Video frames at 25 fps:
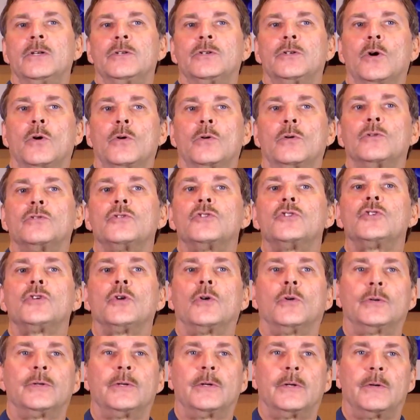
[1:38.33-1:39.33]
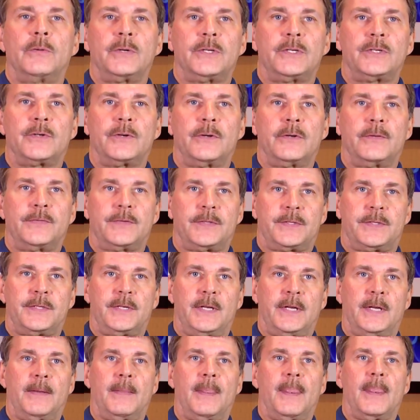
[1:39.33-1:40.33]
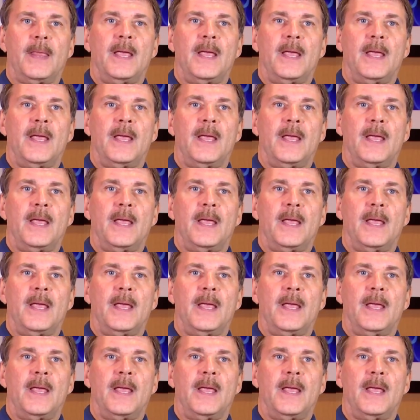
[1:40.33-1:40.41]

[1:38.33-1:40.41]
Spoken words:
total shoulder resurfacing.